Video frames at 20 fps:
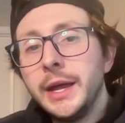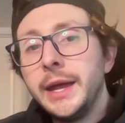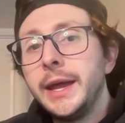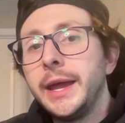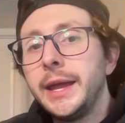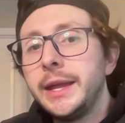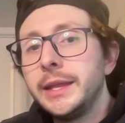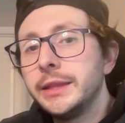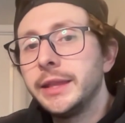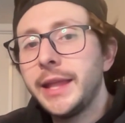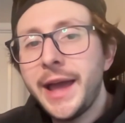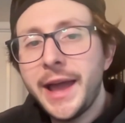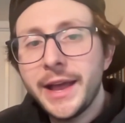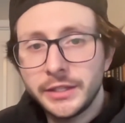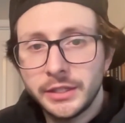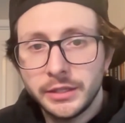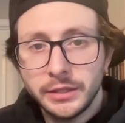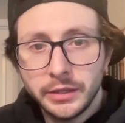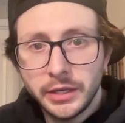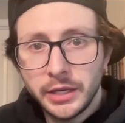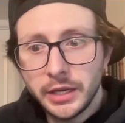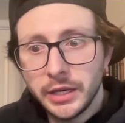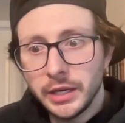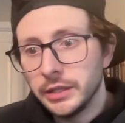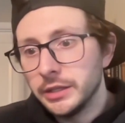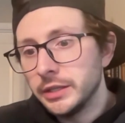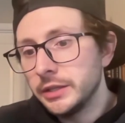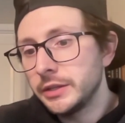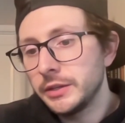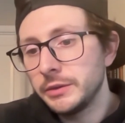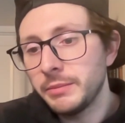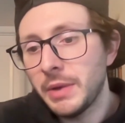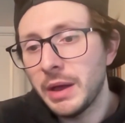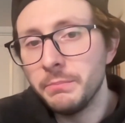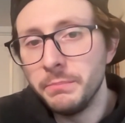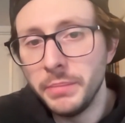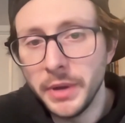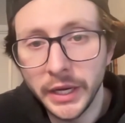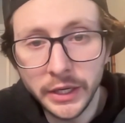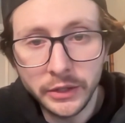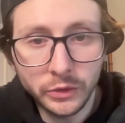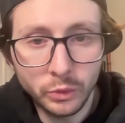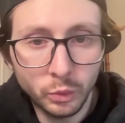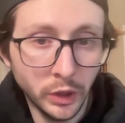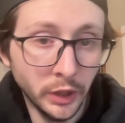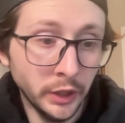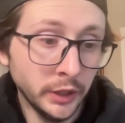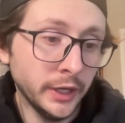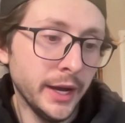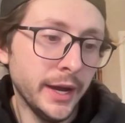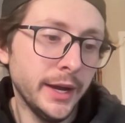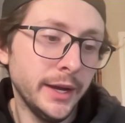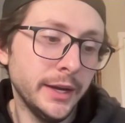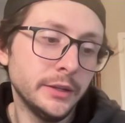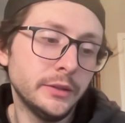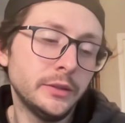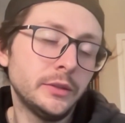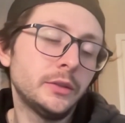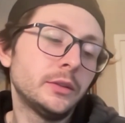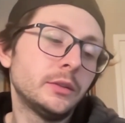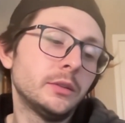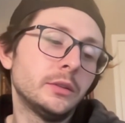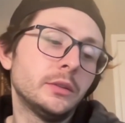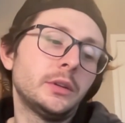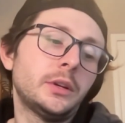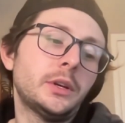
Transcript: And lastly, and this is my biggest one, guys,